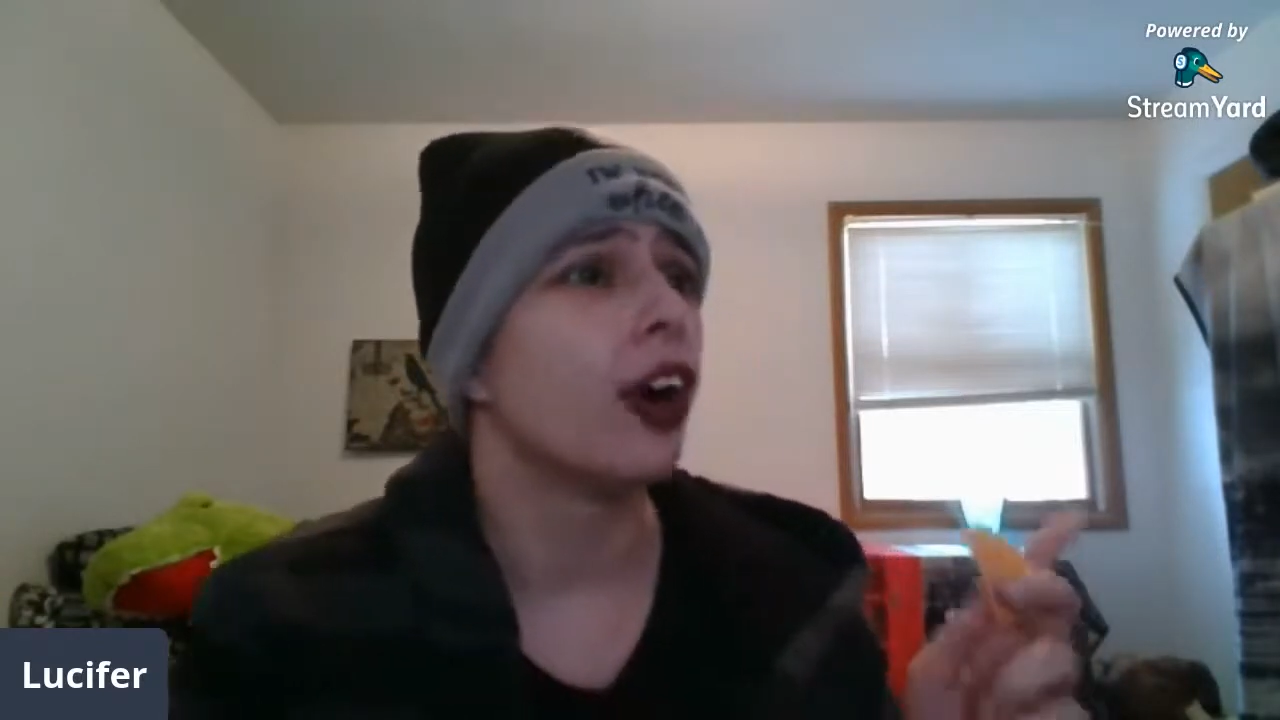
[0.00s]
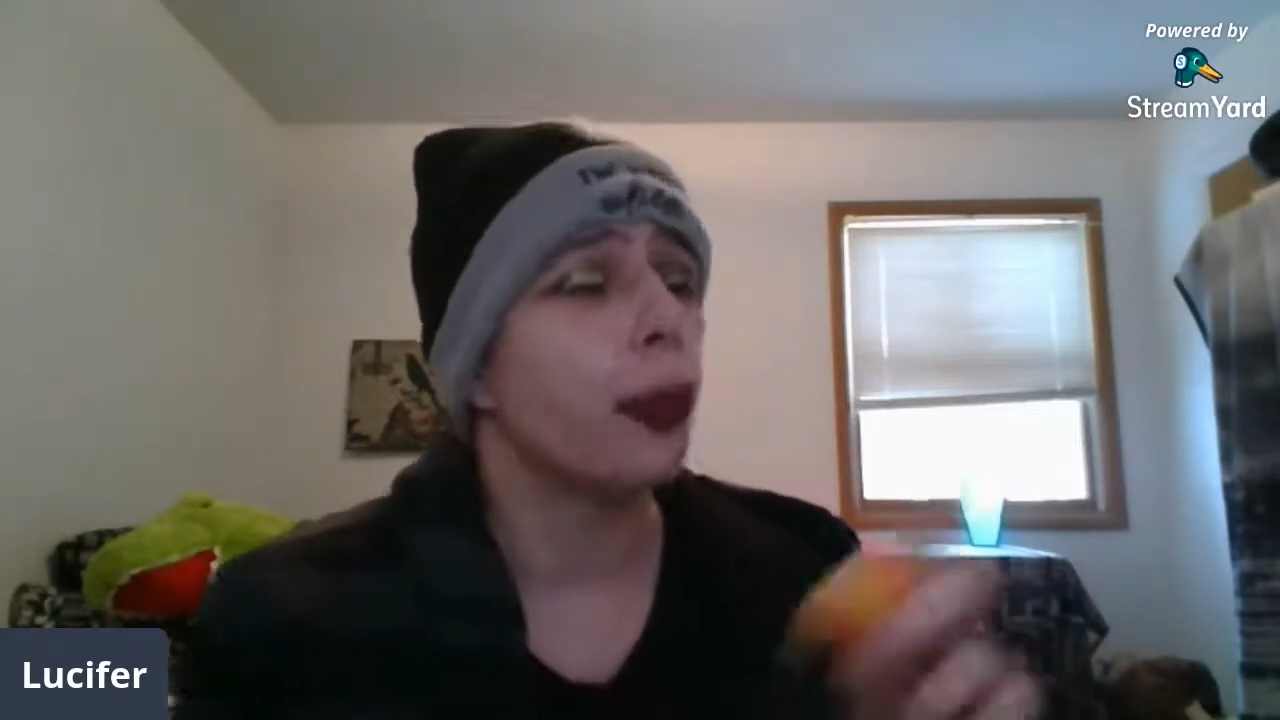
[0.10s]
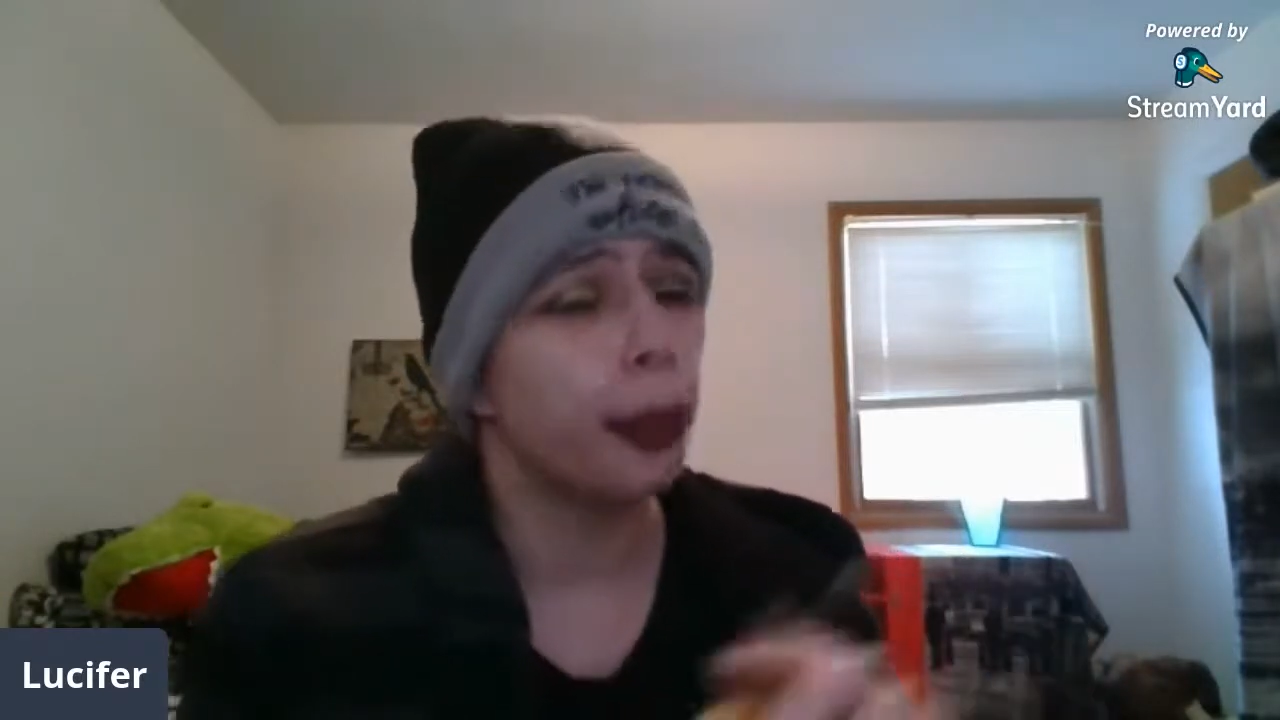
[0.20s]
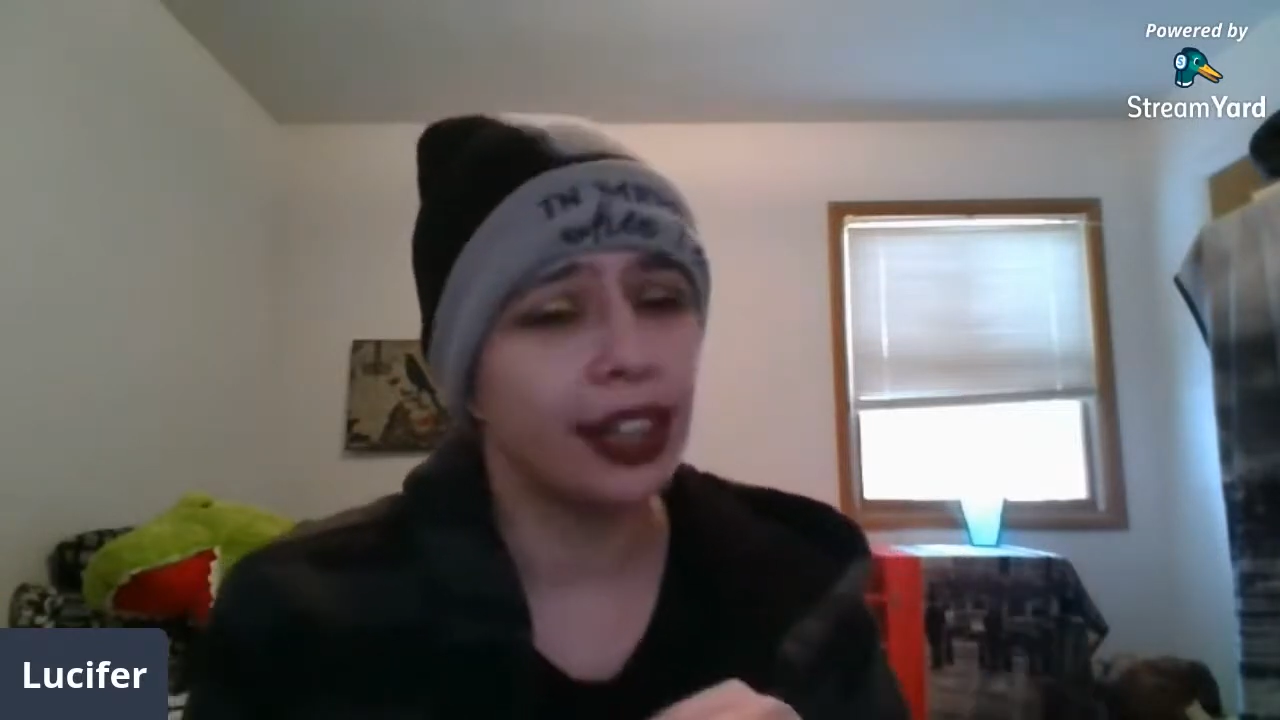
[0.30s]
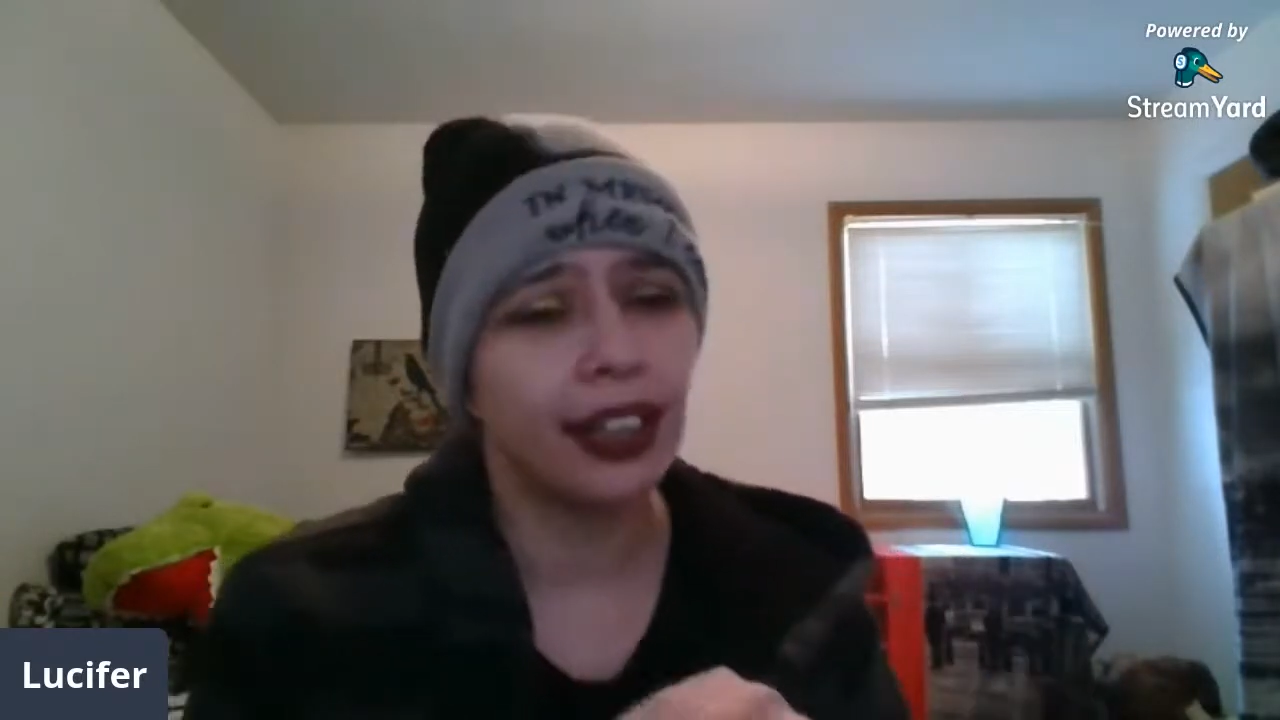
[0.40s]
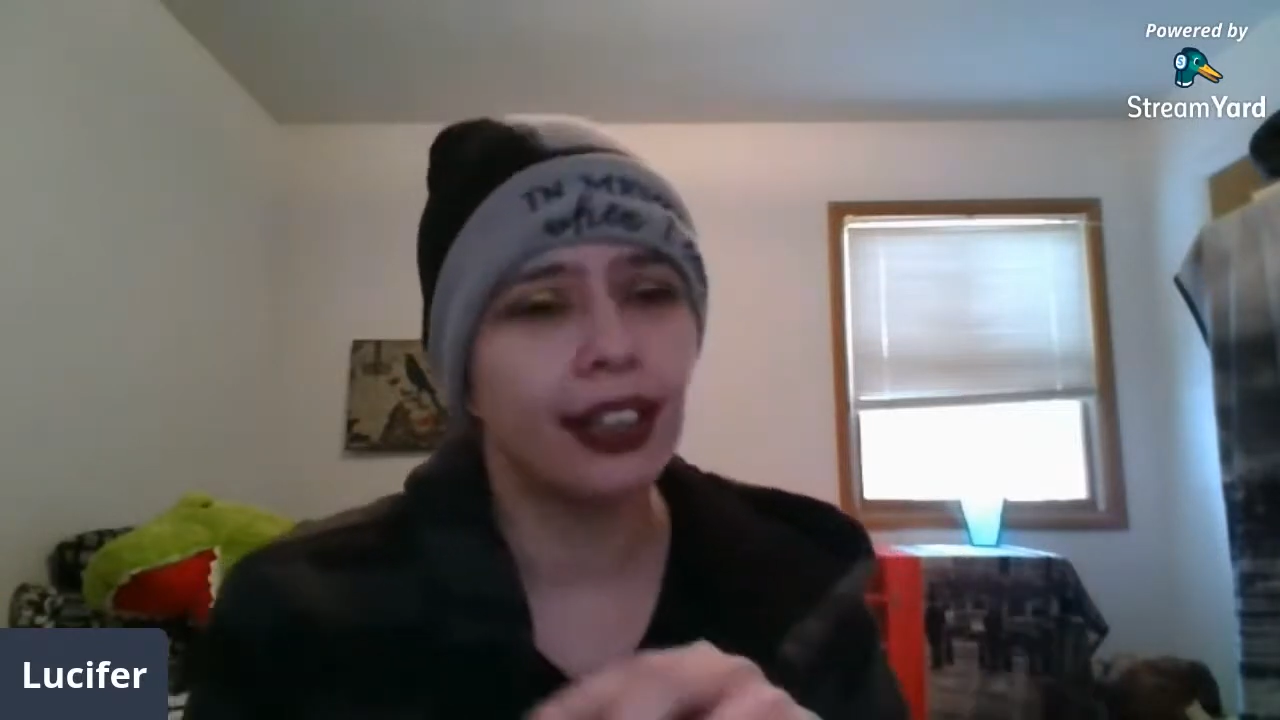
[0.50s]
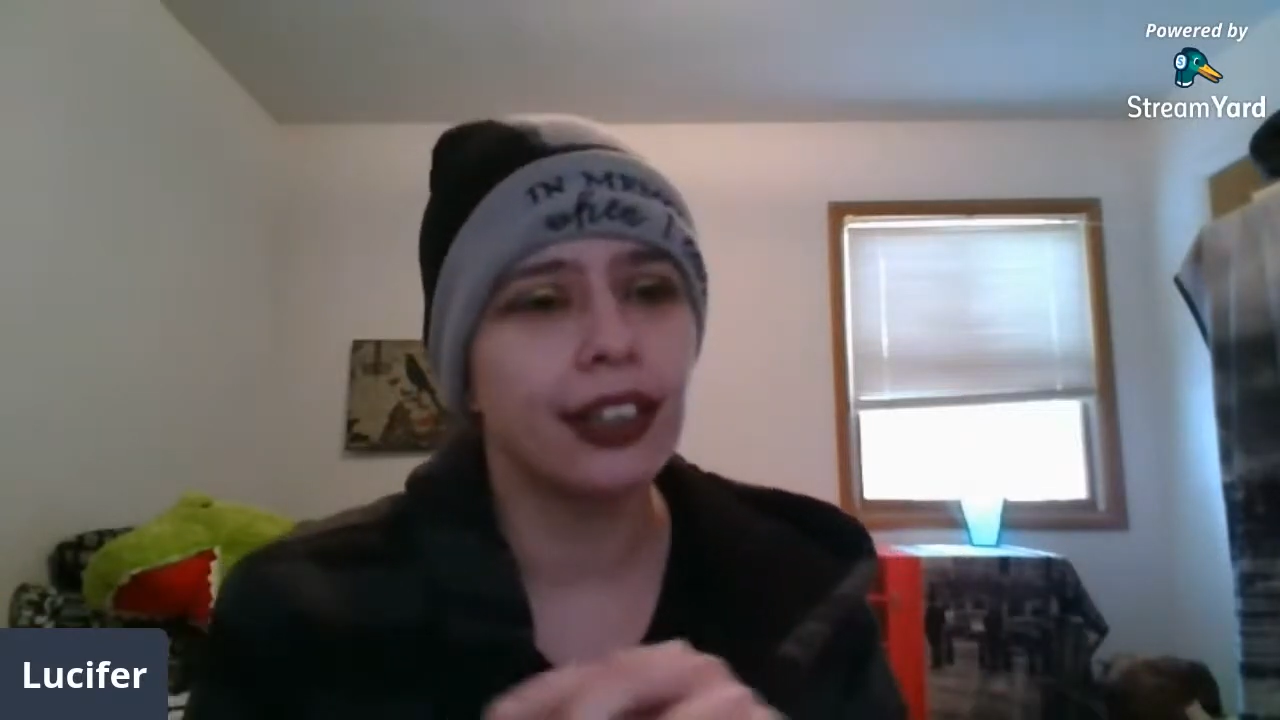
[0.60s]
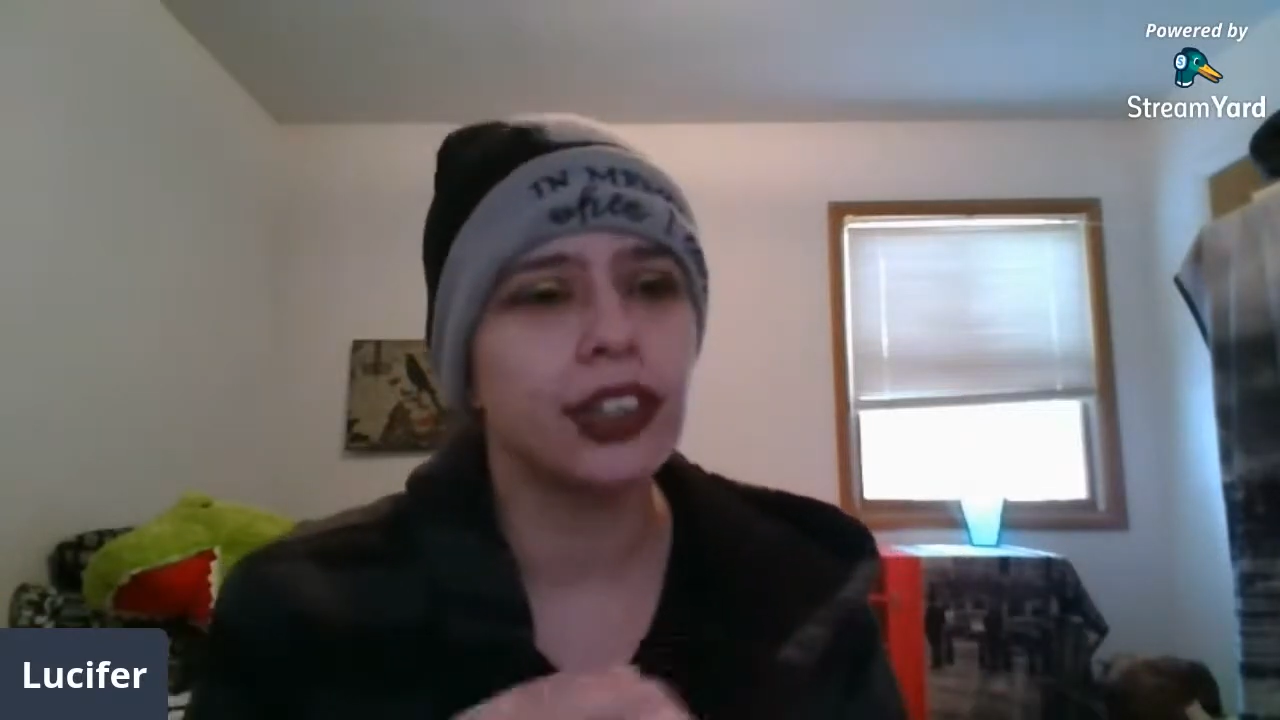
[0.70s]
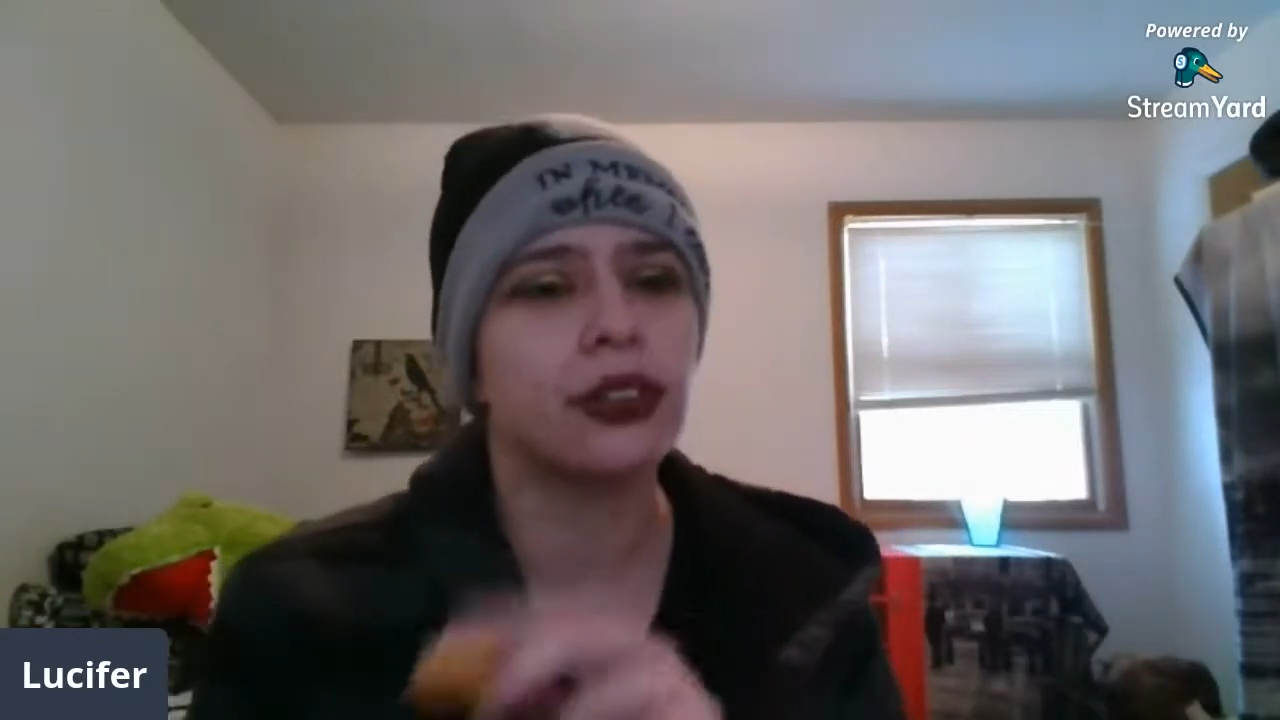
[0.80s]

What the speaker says: opening